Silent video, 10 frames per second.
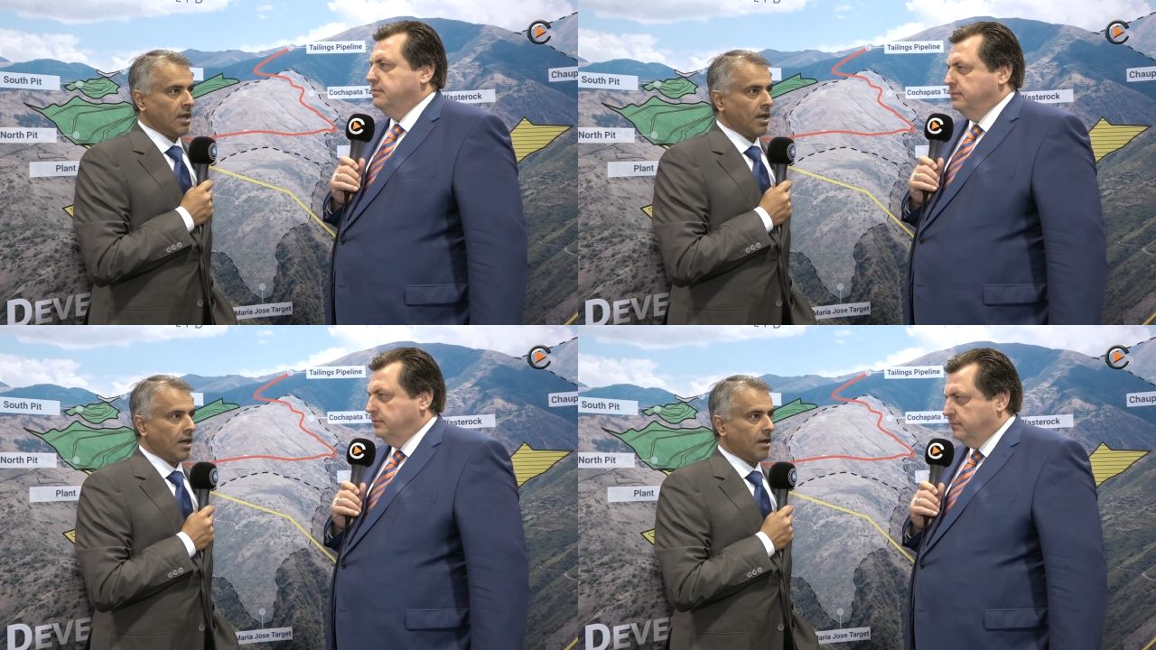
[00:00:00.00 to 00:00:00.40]

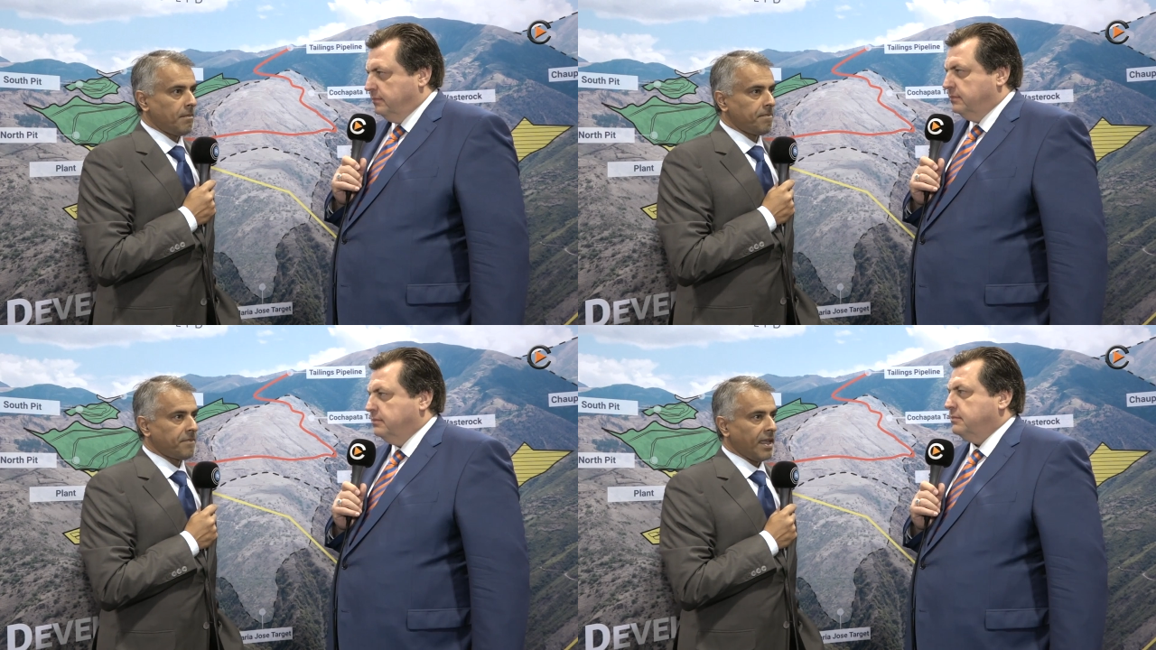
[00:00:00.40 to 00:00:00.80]

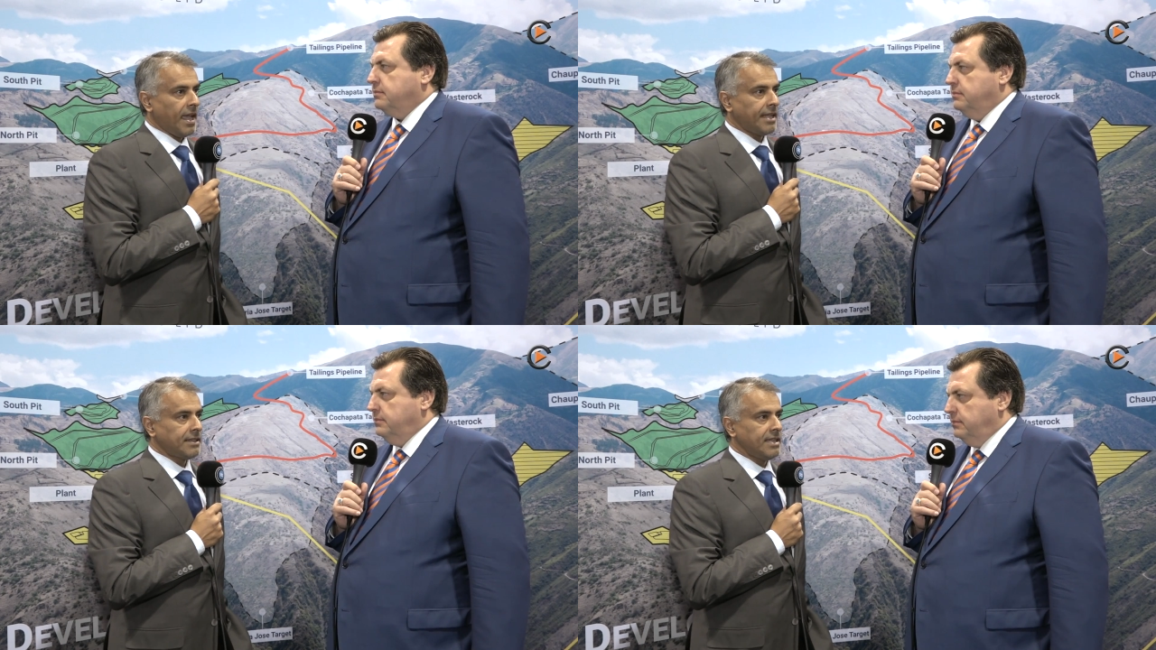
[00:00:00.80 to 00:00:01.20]
Speaker 1: Um,
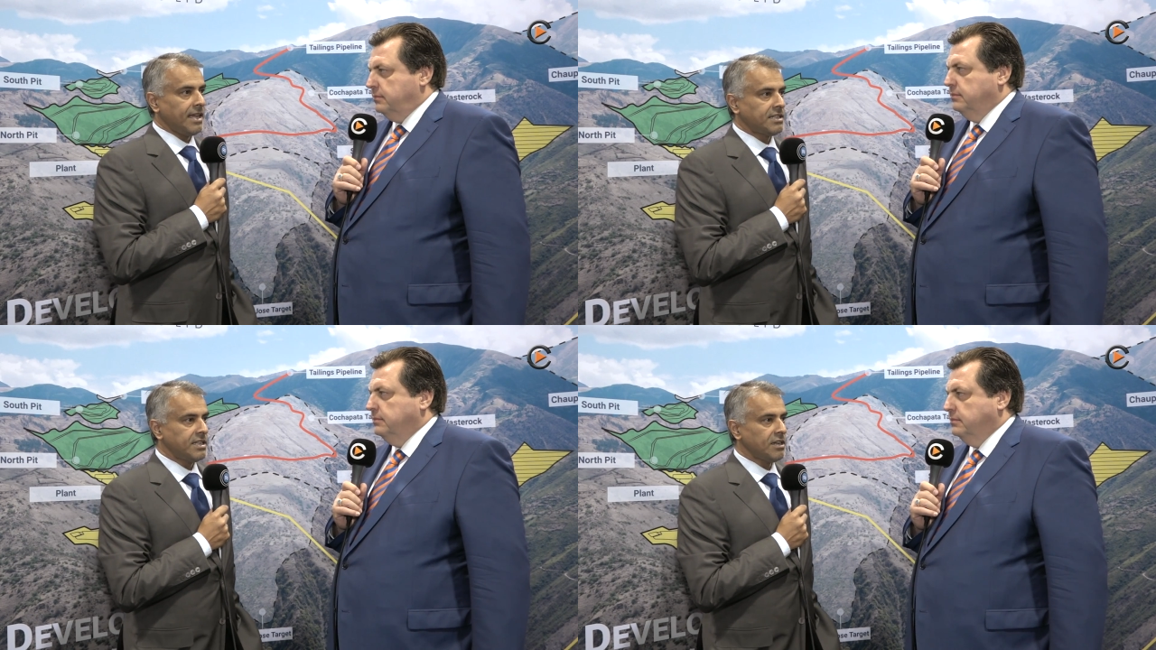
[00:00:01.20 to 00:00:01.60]
at the
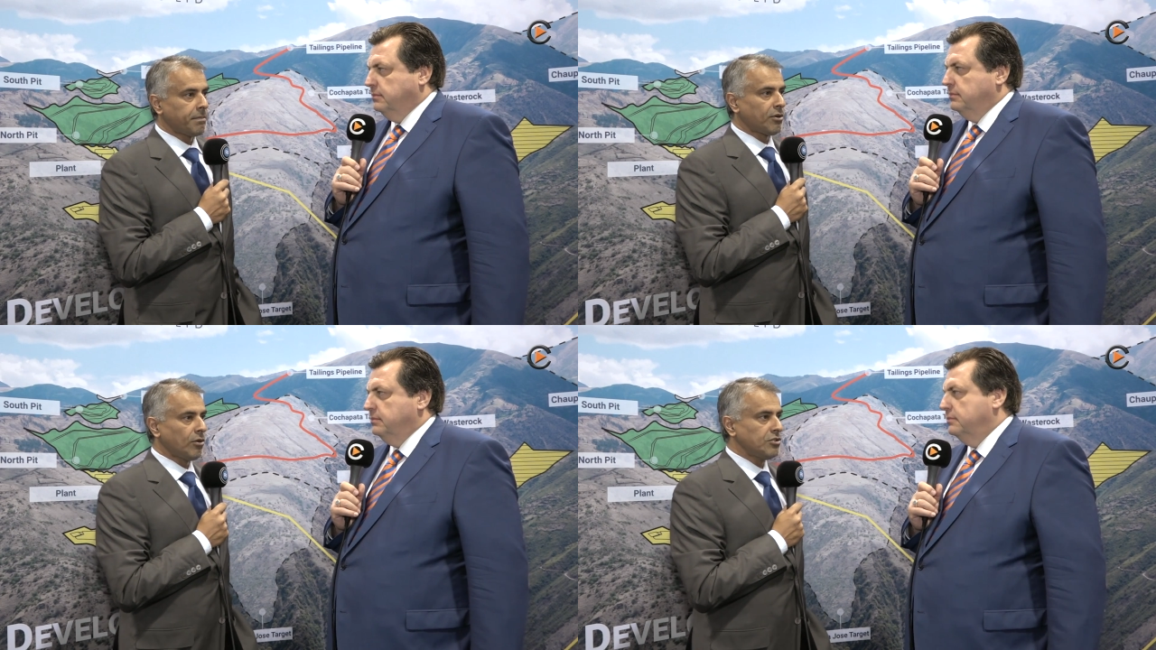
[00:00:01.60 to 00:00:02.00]

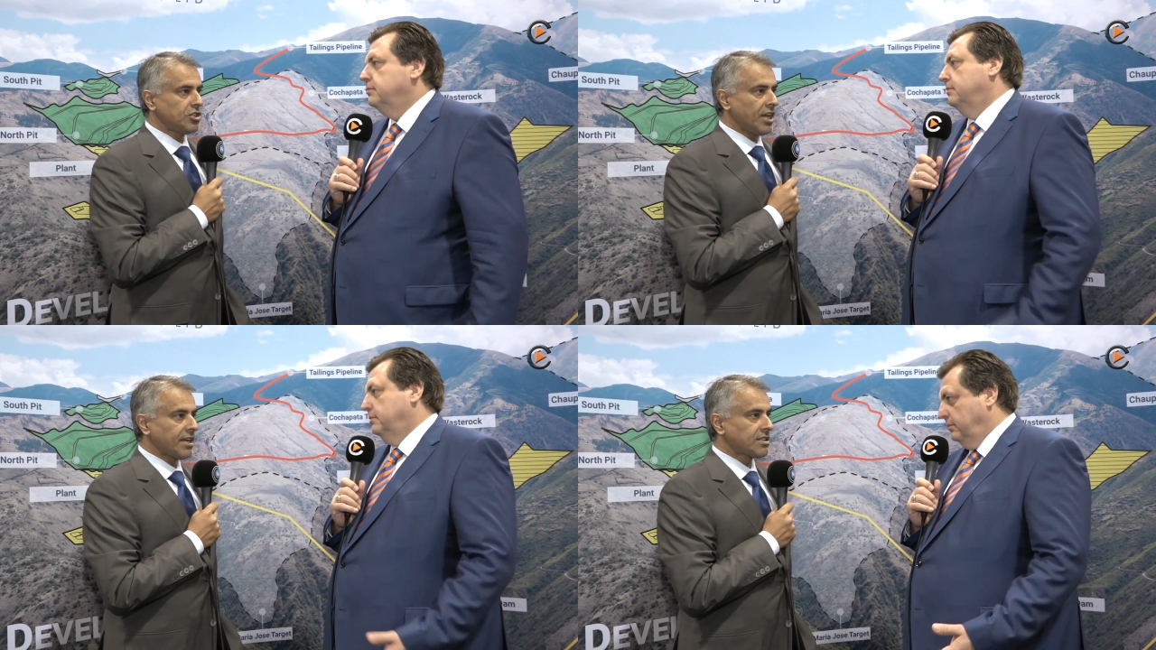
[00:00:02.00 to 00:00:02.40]
Antilla
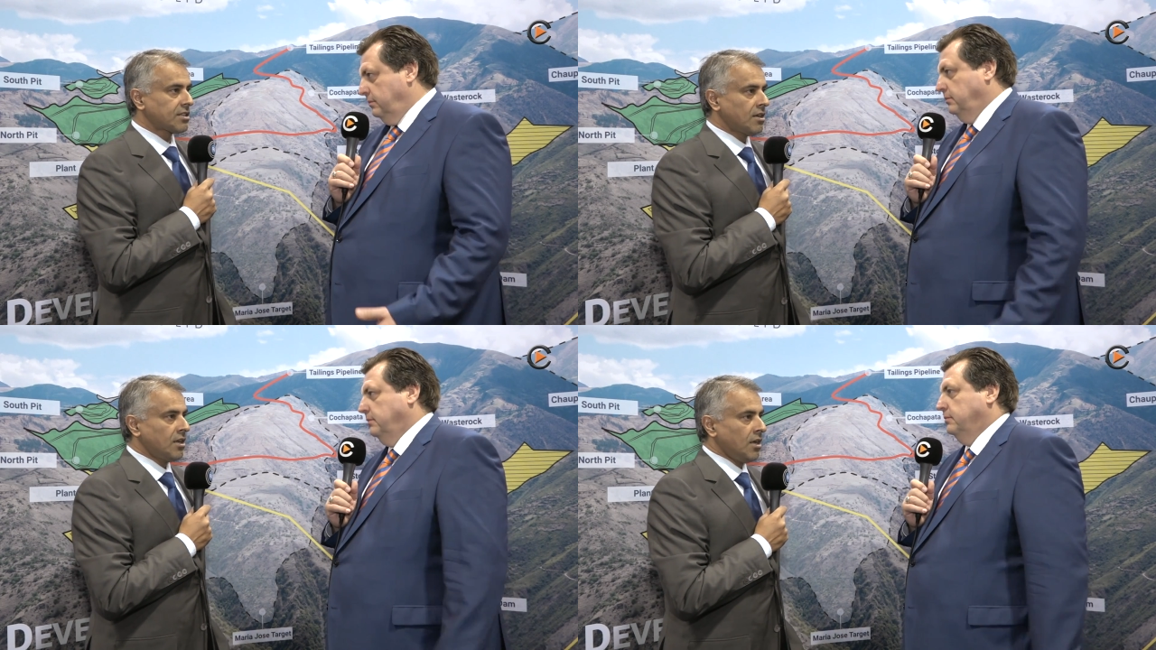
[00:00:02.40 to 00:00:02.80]

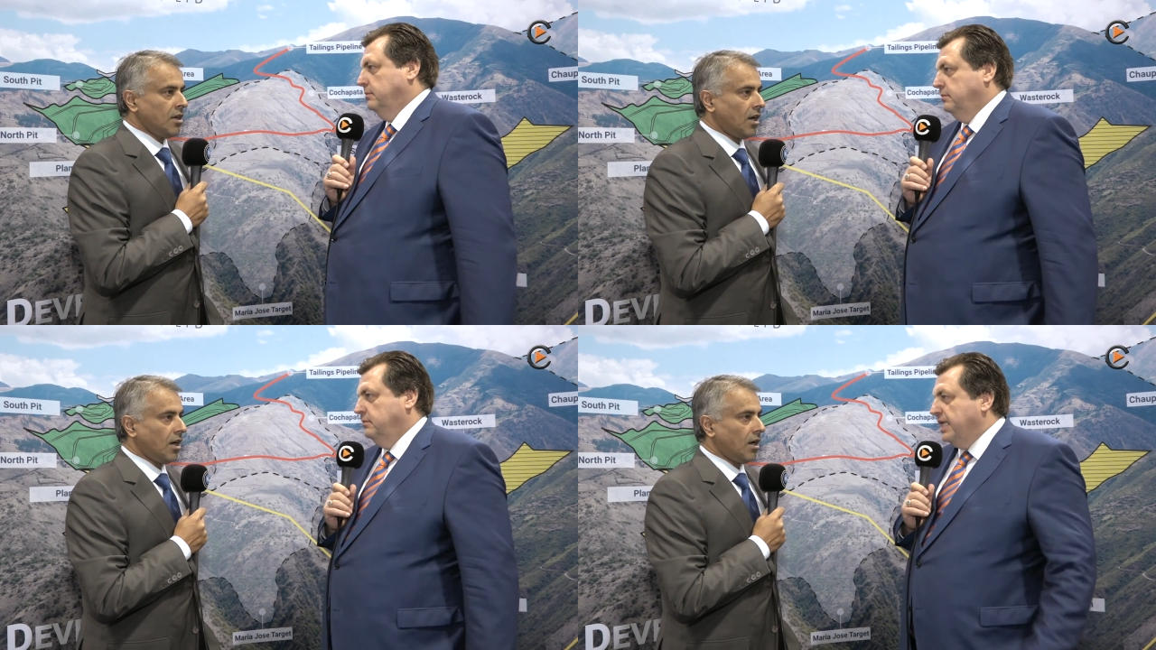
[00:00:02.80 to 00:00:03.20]
project,
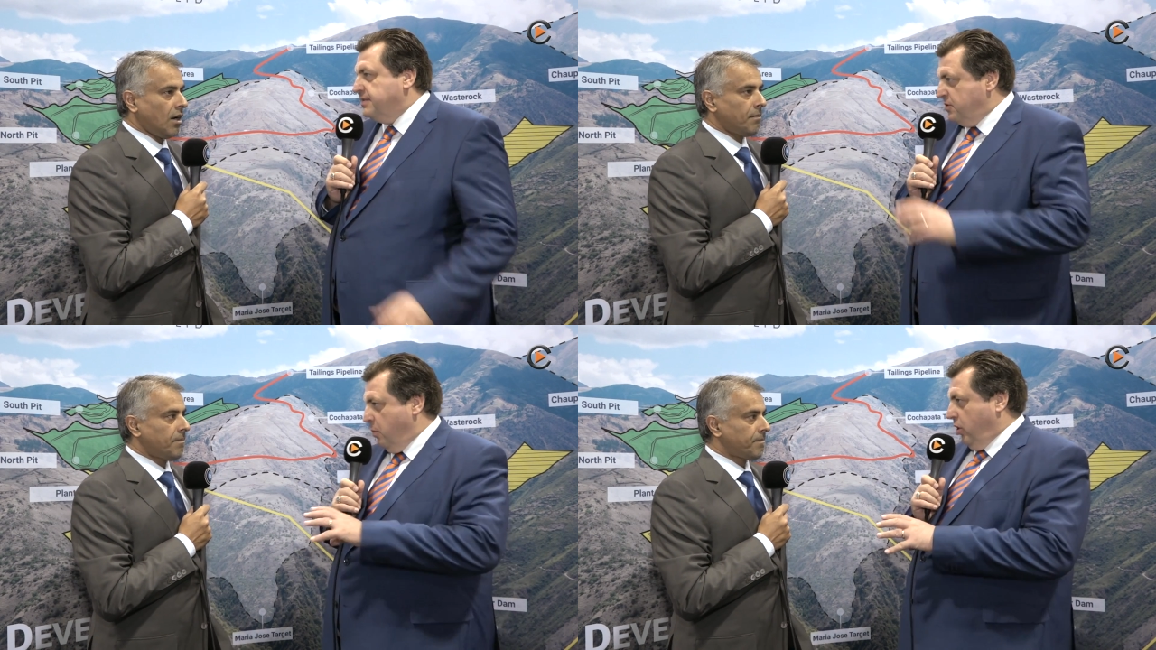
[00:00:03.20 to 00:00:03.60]
uh,
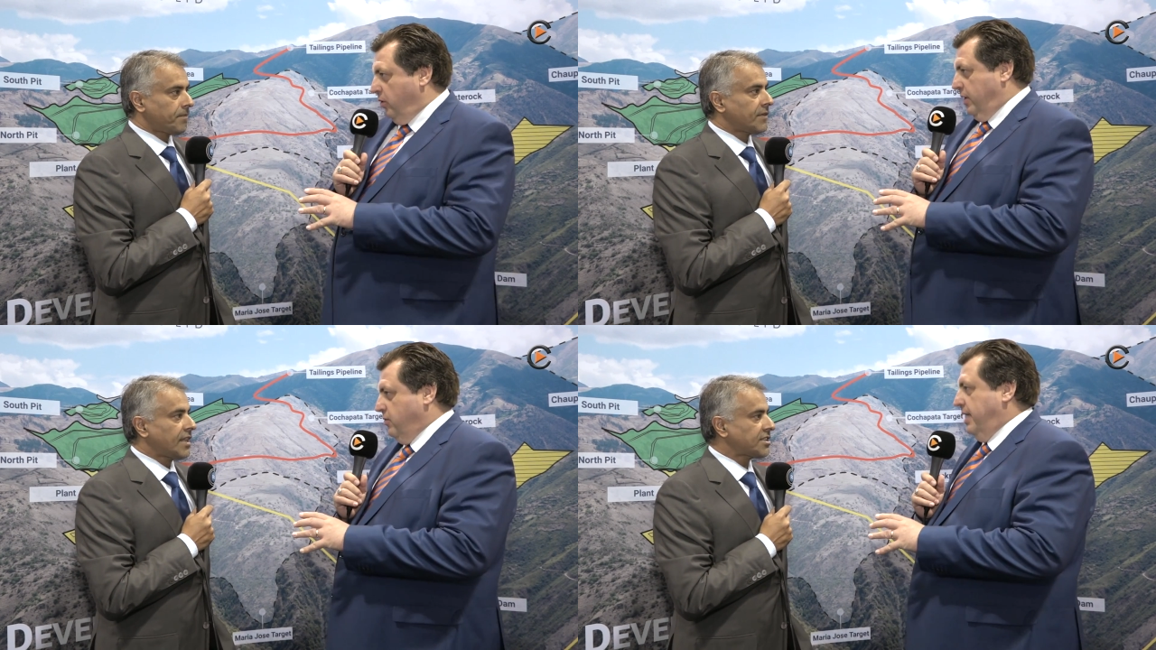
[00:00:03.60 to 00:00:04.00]
that's the smaller
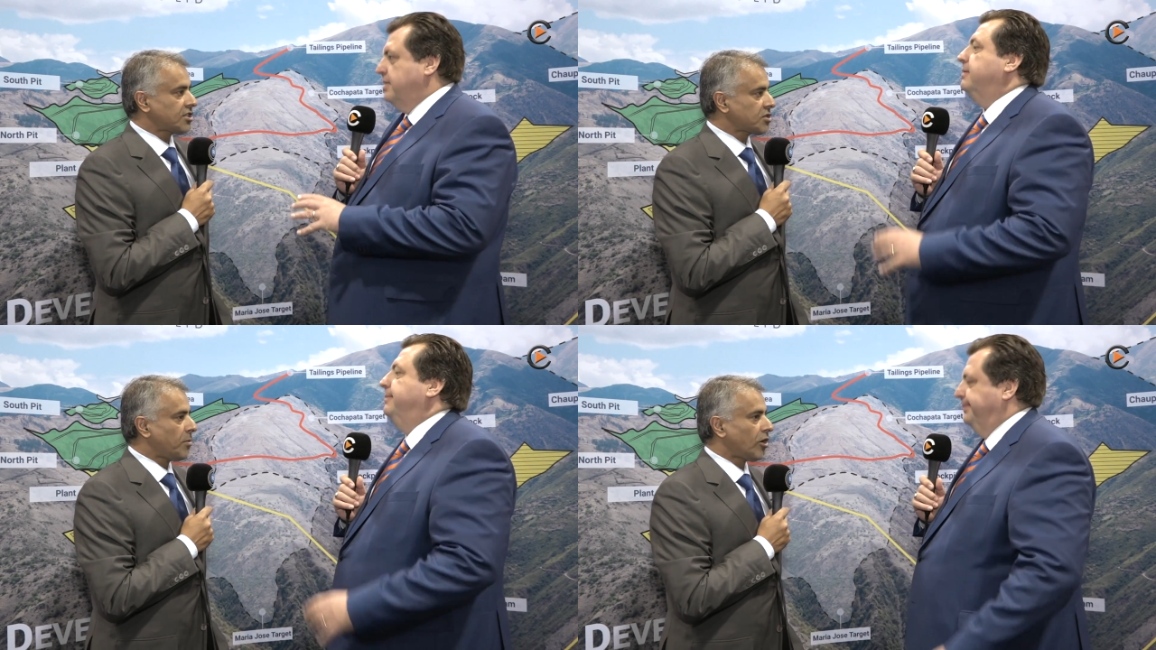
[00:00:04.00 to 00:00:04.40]
one, That's right?
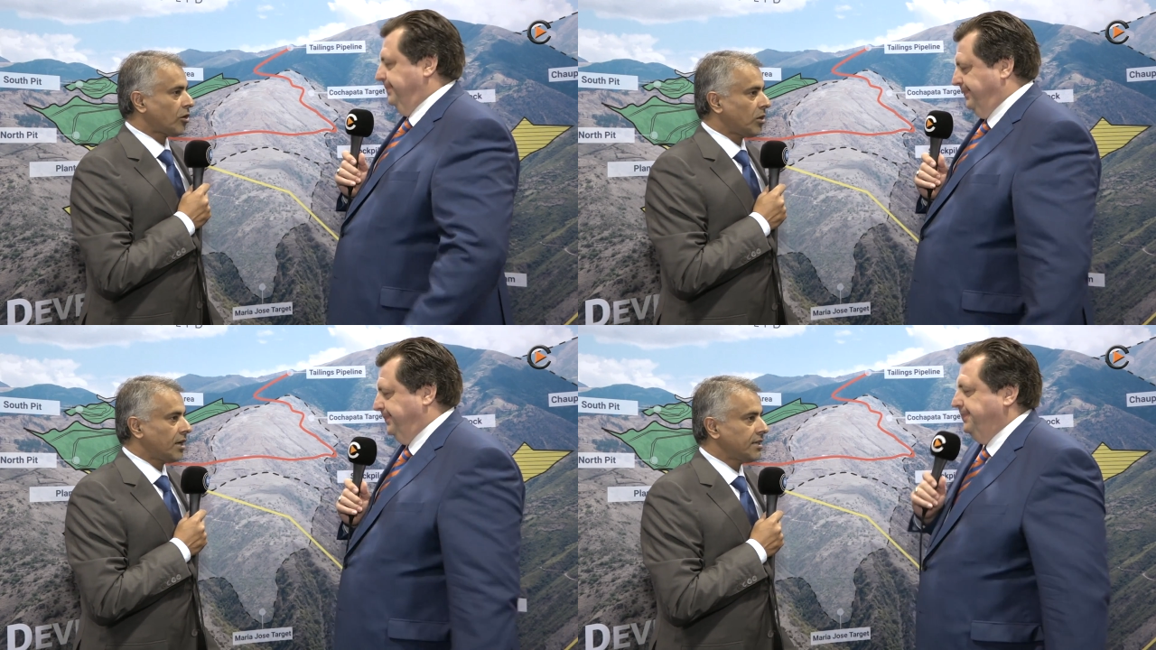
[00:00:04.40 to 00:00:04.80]
the smaller mm -hmm.